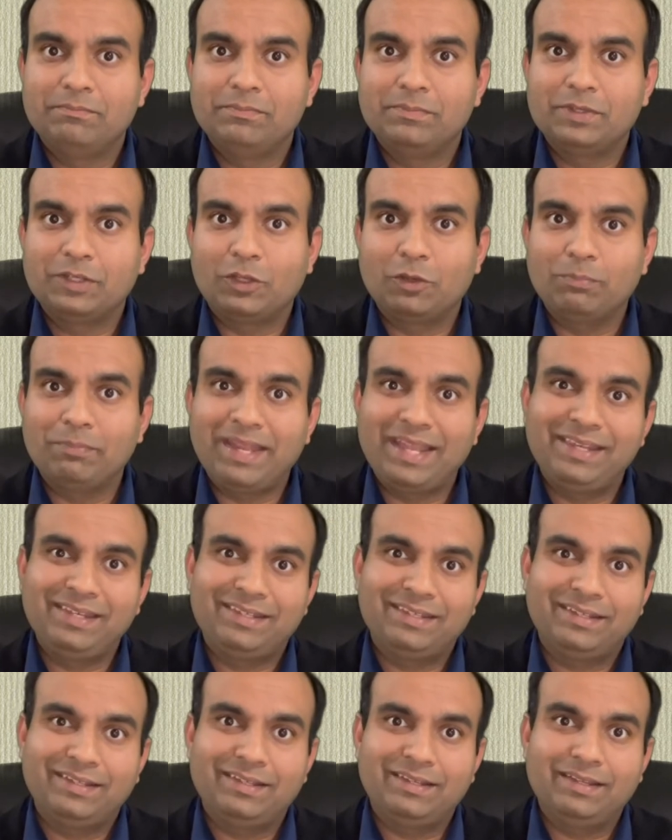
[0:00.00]
comment
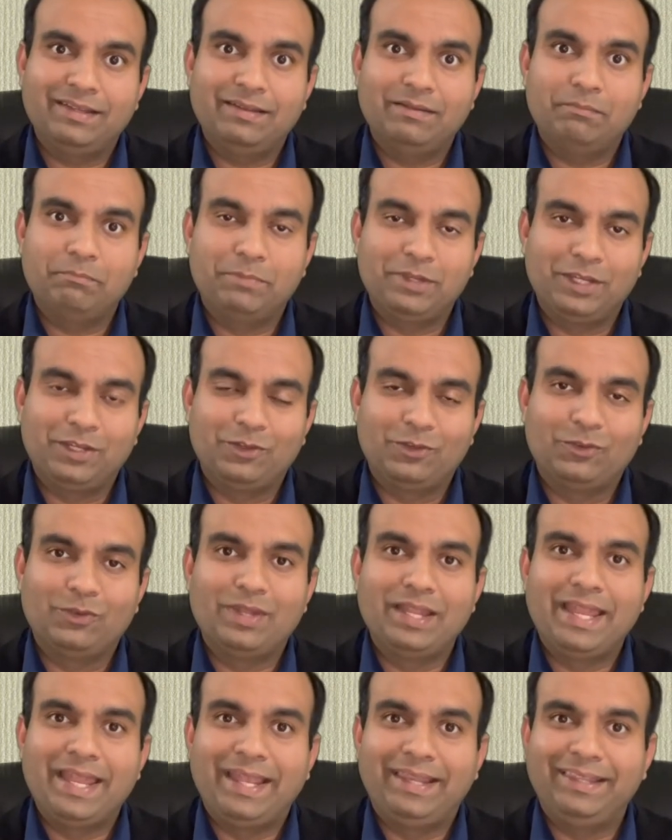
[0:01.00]
below
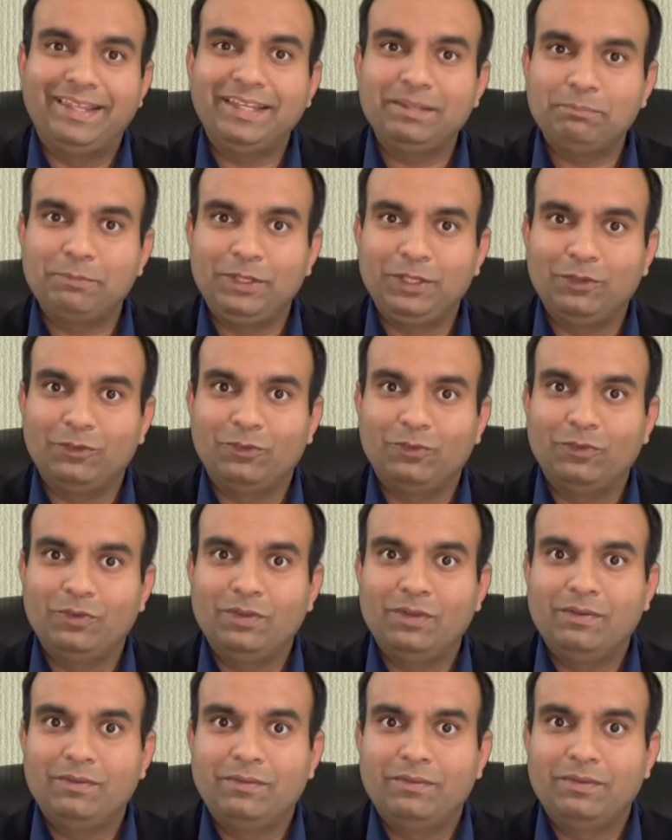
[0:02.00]
and let me know,
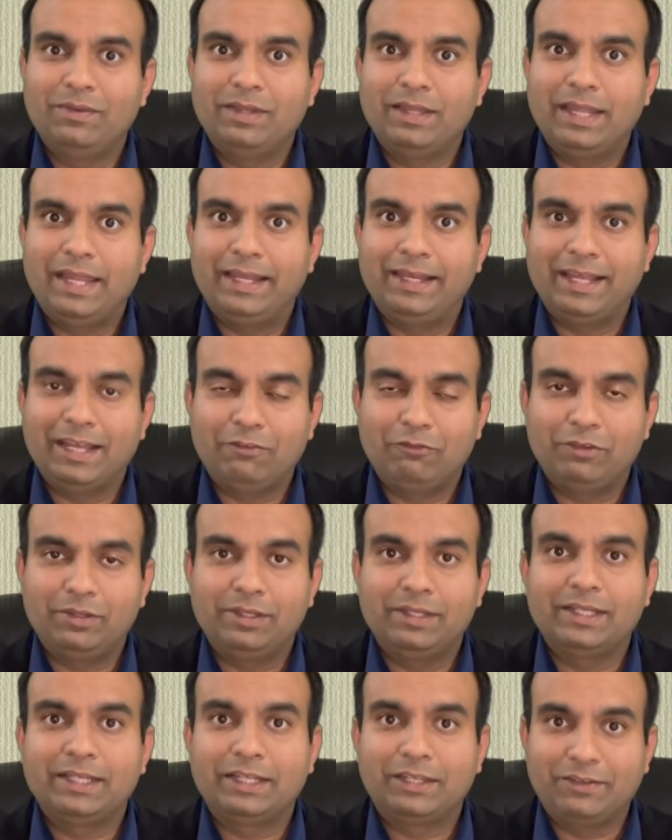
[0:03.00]
and I
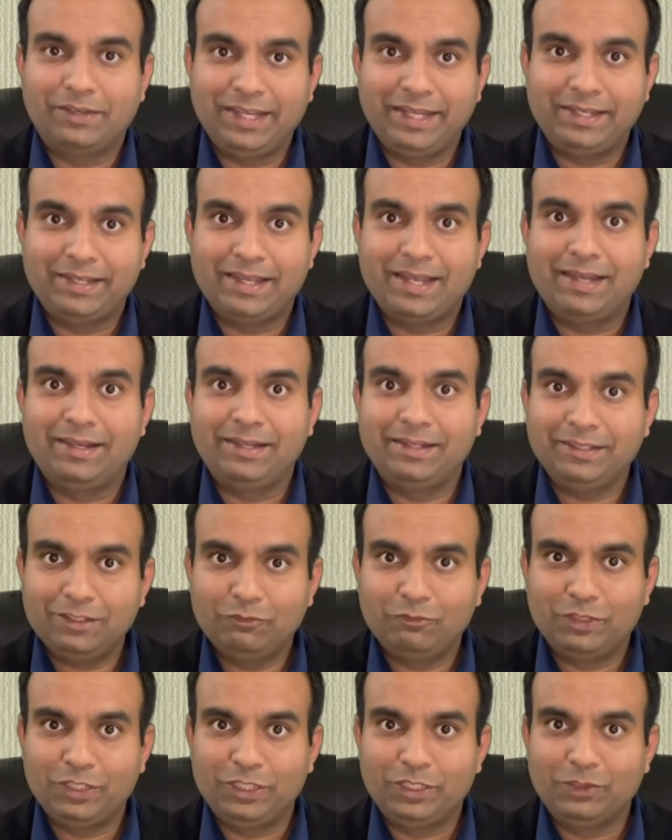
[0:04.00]
will create another
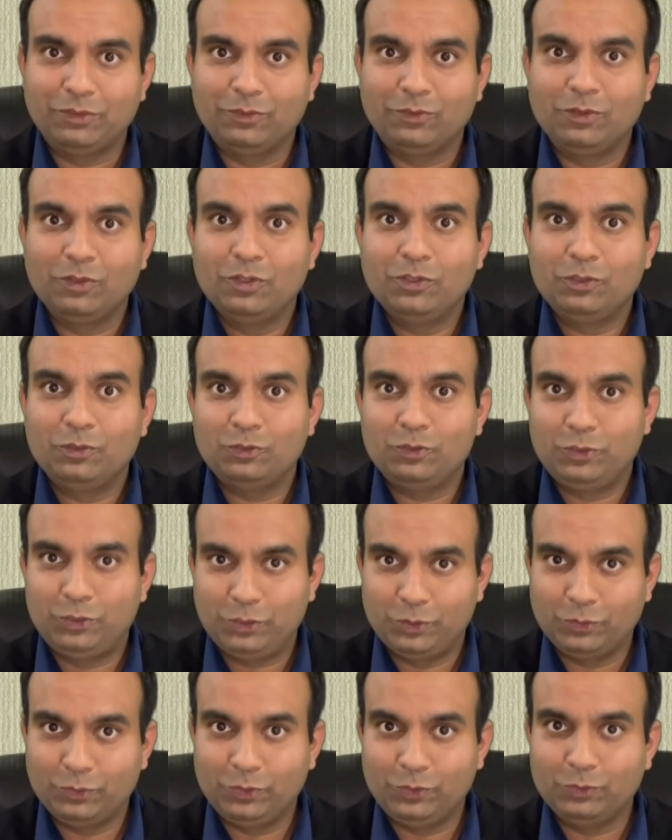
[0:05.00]
video to
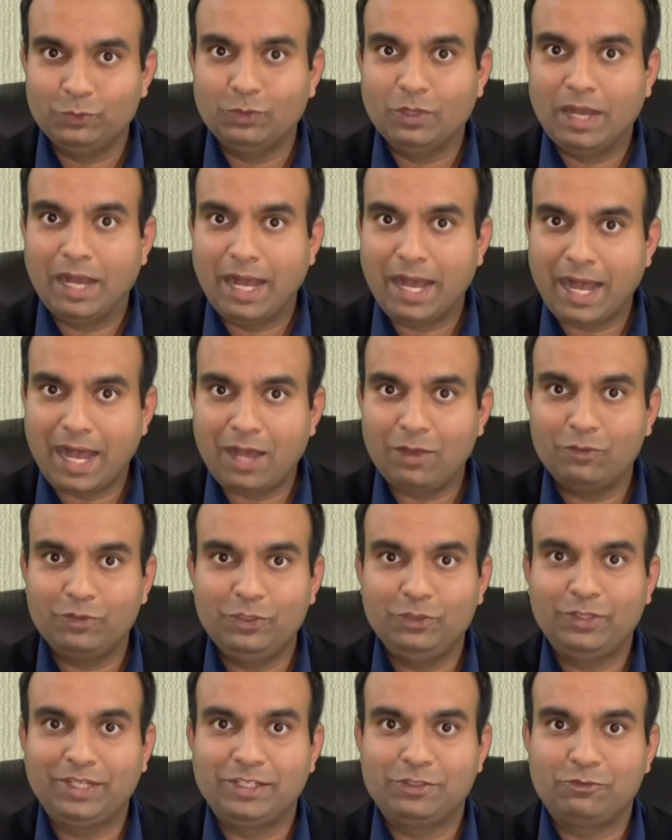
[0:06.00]
show you how
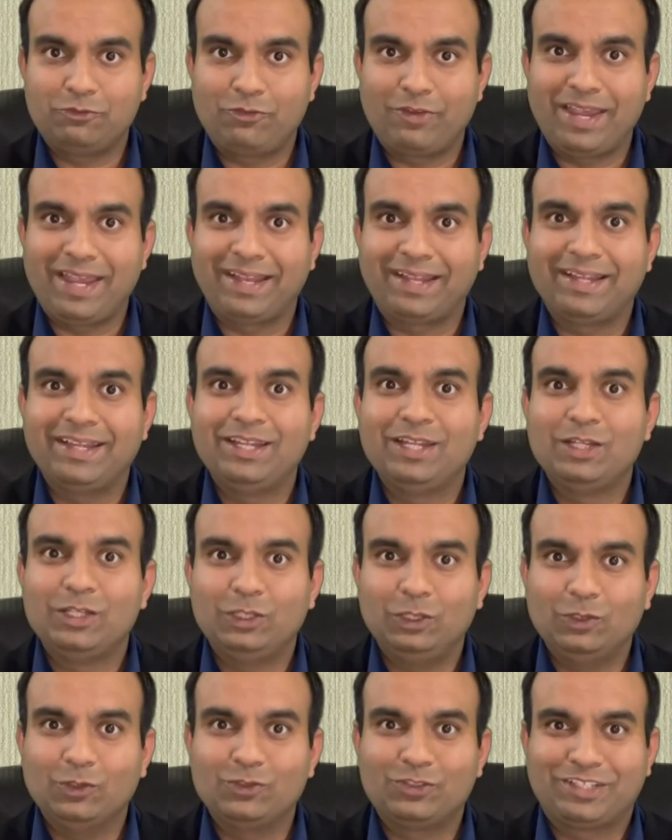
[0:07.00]
you can track
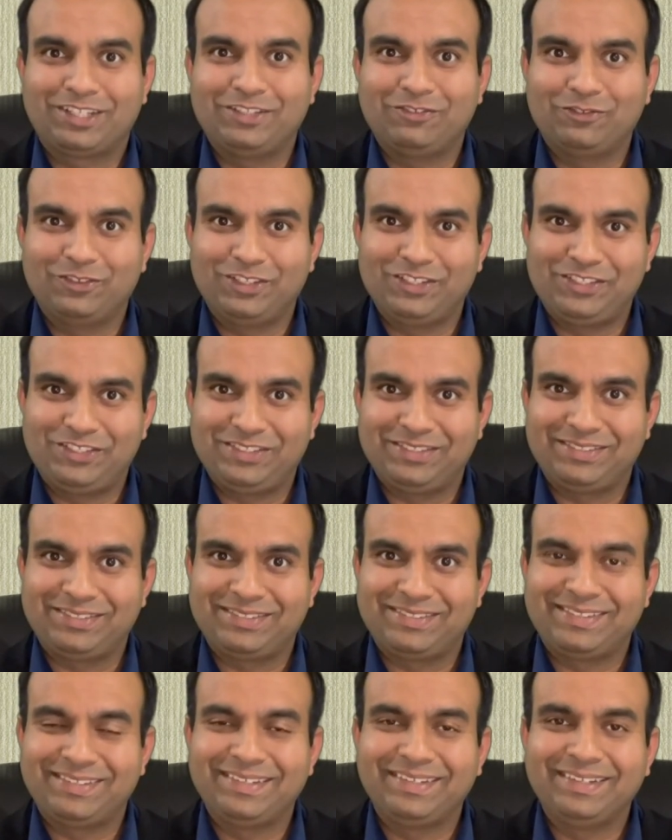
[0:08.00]
those conversions.